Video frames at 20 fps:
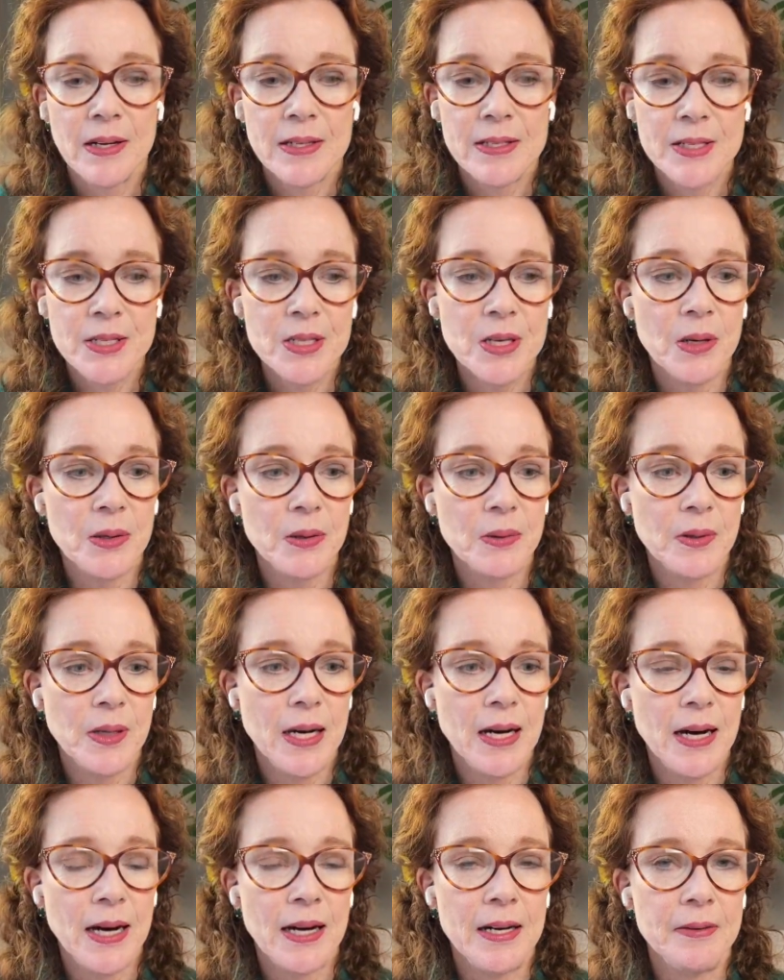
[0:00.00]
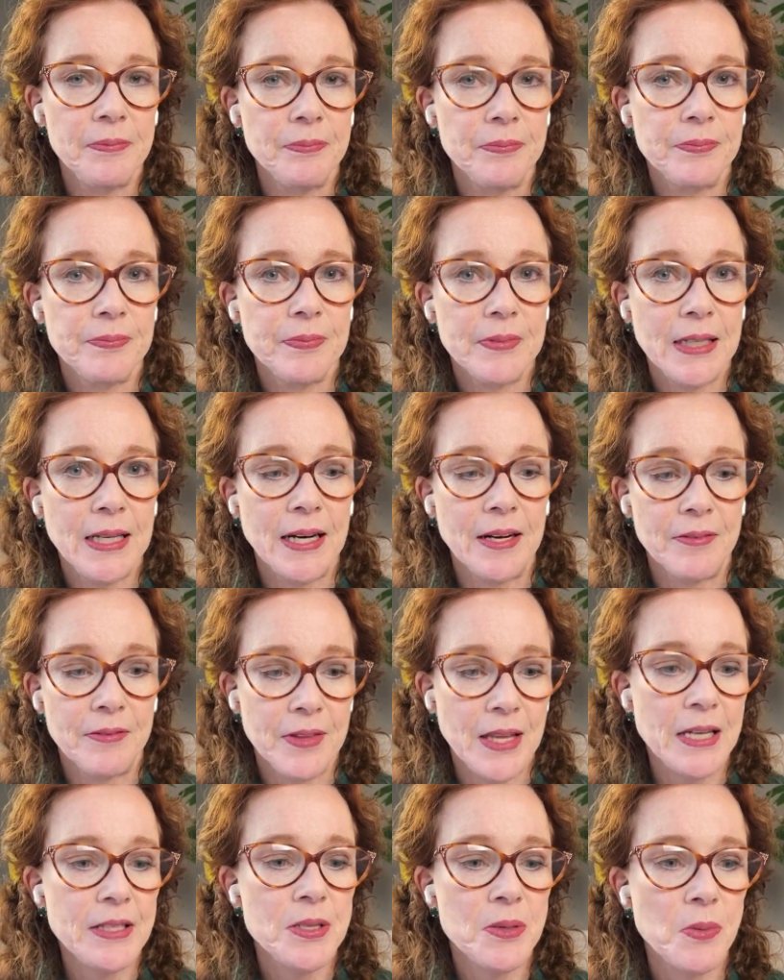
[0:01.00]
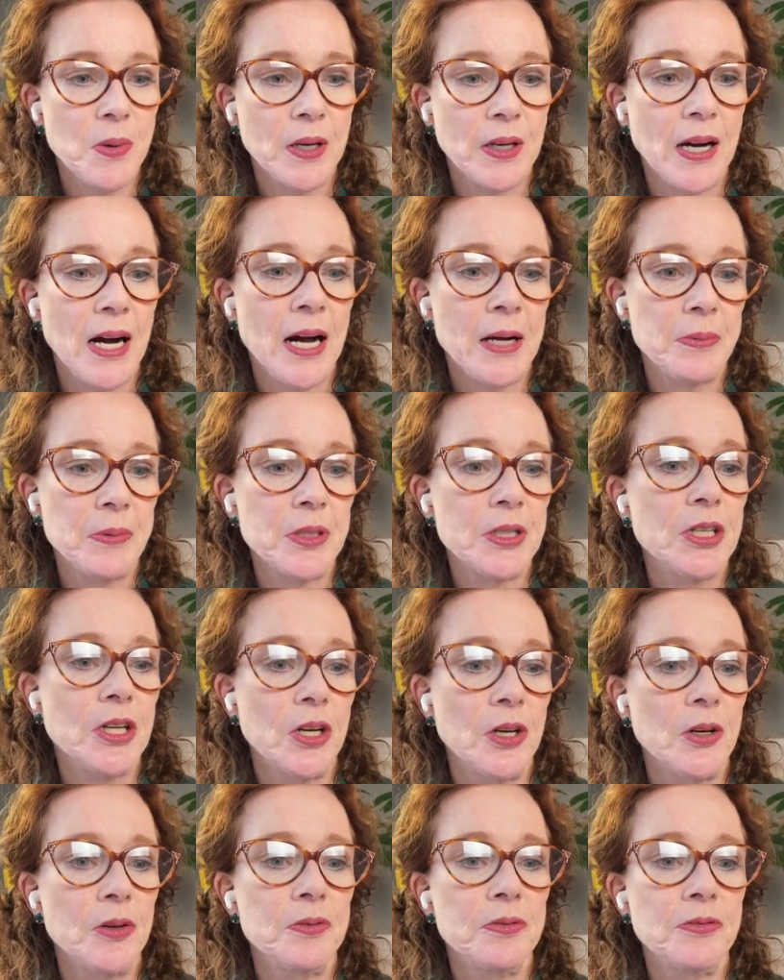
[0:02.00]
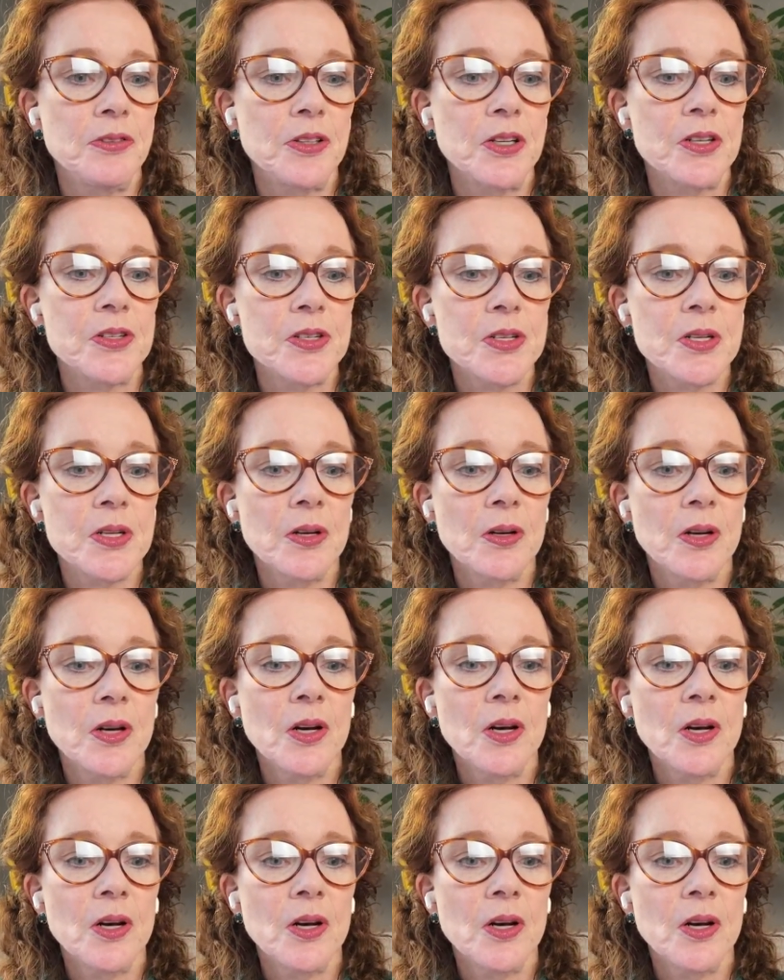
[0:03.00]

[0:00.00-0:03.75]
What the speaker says: So that's where I would go first.